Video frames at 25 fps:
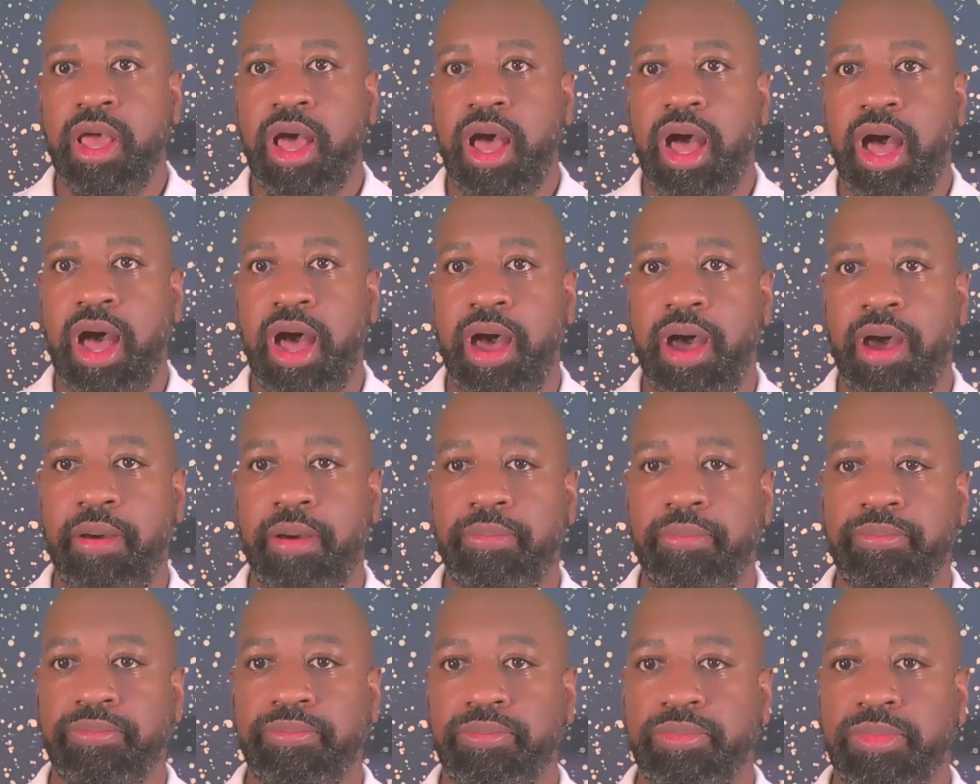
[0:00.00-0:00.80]

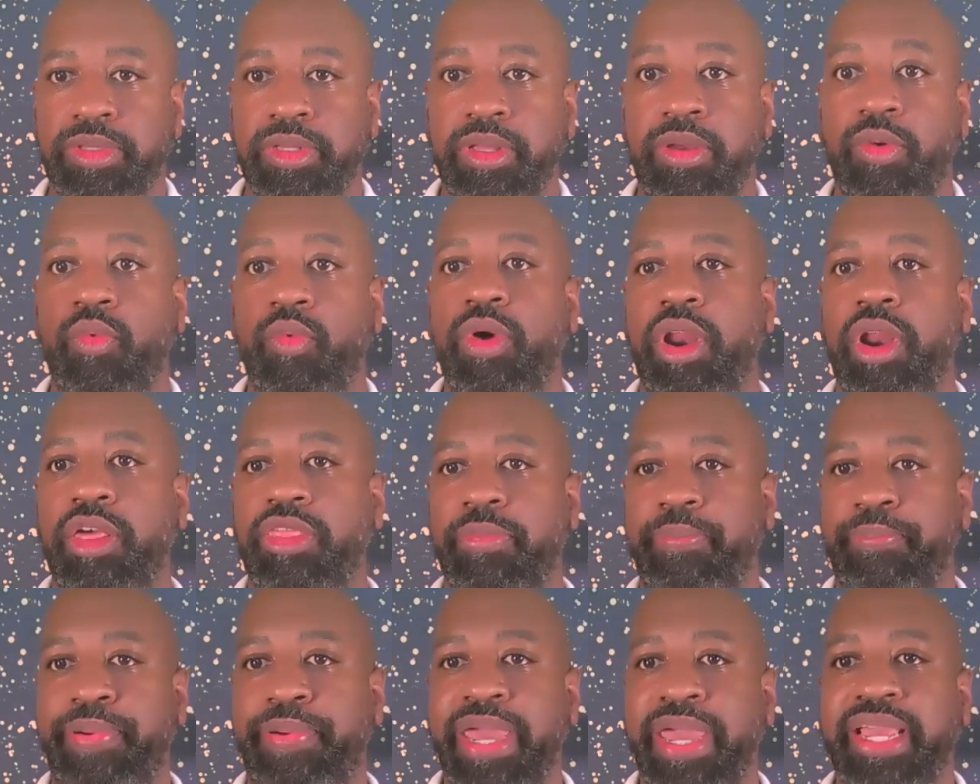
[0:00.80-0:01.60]
What are
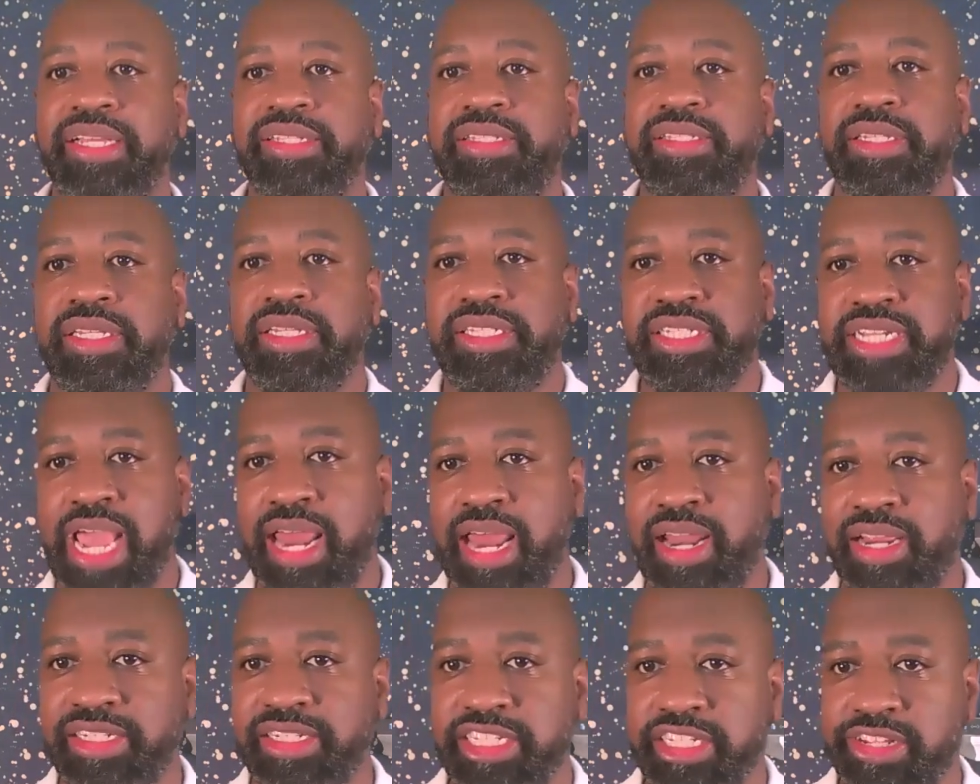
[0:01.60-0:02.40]
the biggest
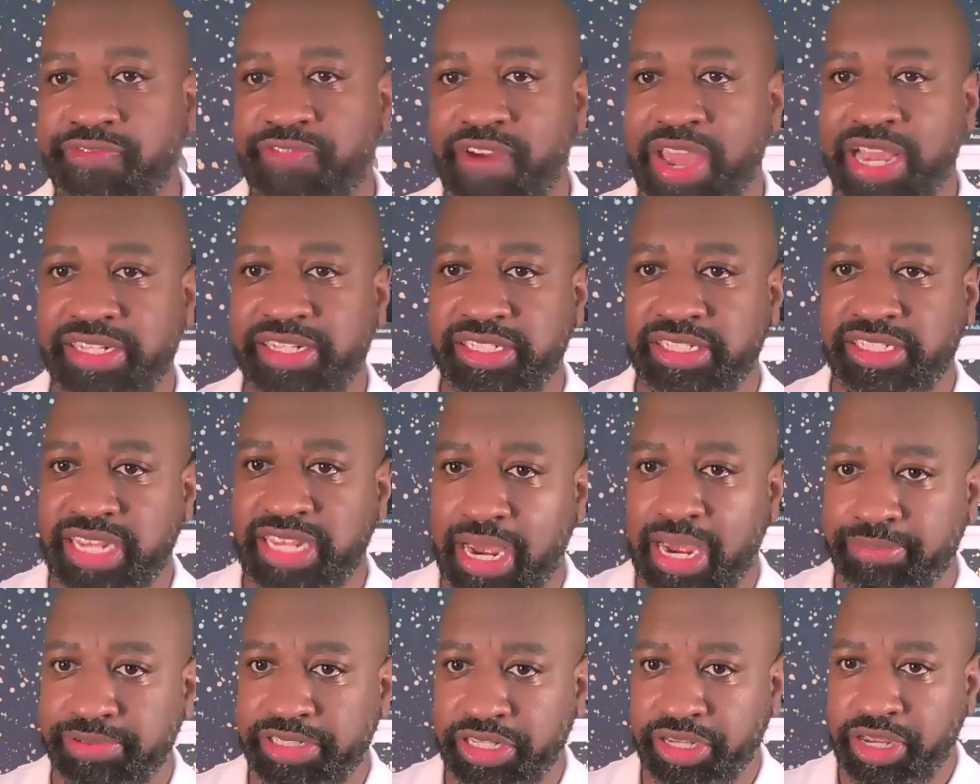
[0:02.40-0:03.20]
challenges facing
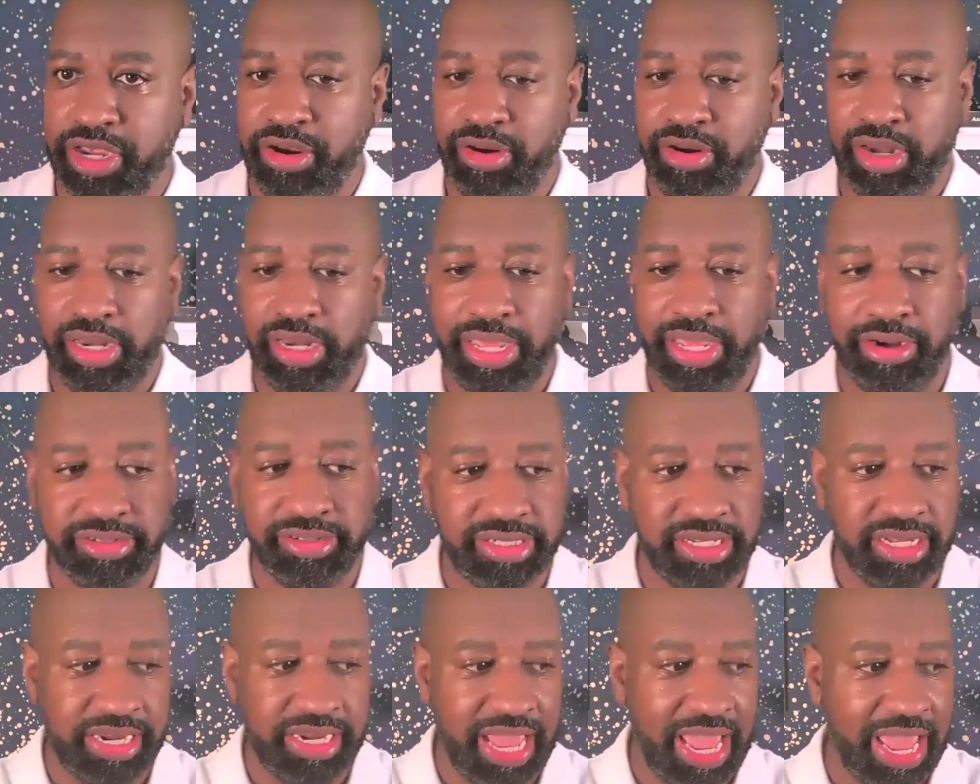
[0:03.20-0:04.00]
cybersecurity
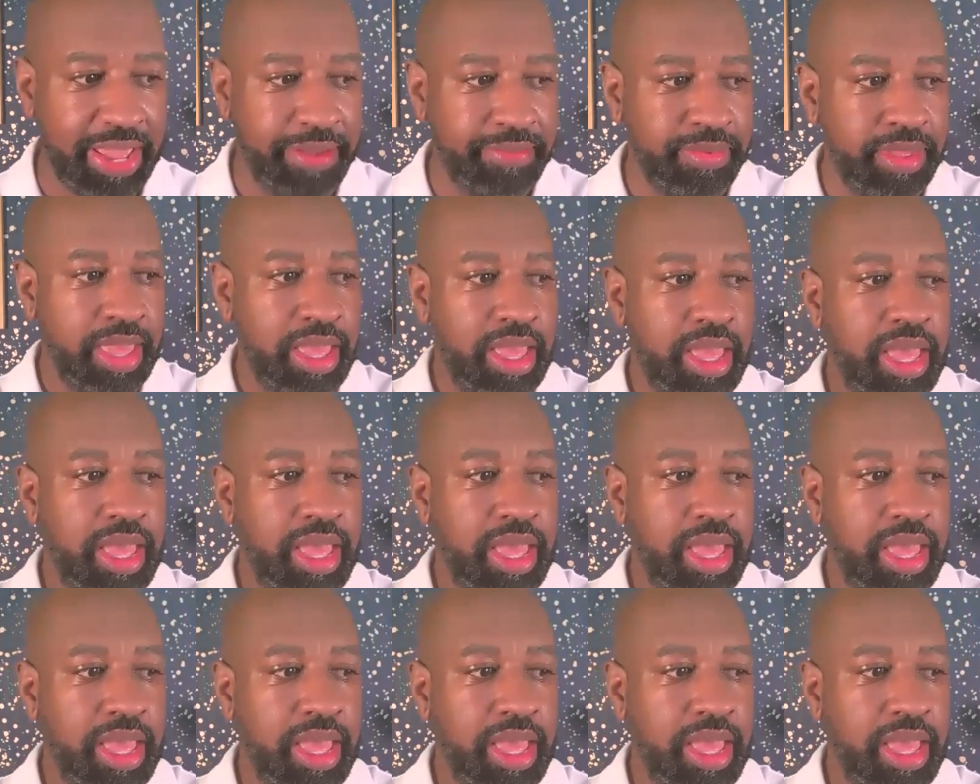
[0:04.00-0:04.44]
leaders today?